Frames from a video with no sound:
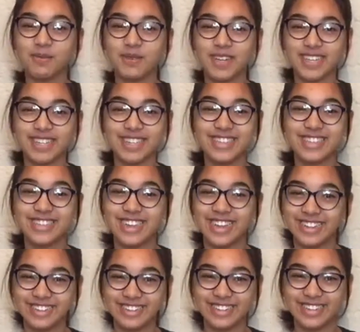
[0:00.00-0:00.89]
Brittany
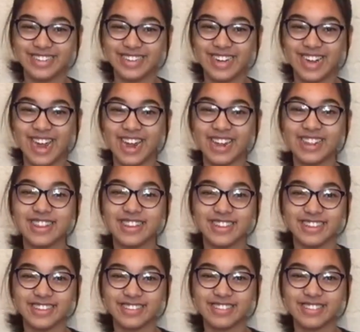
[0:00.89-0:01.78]
Kennedy and
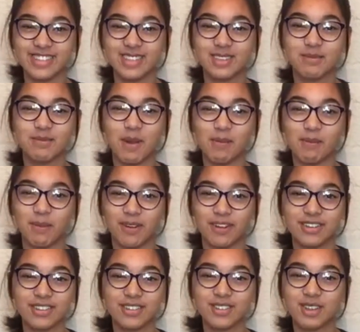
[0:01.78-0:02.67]
this is my
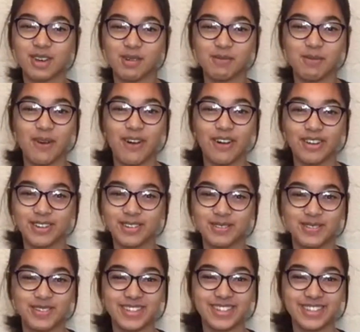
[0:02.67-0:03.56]
Potter Top
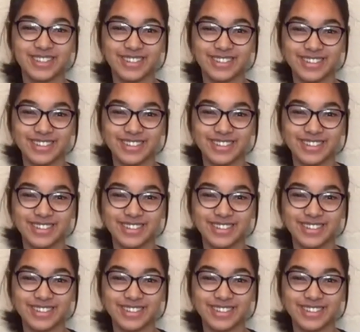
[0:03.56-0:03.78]
artwork.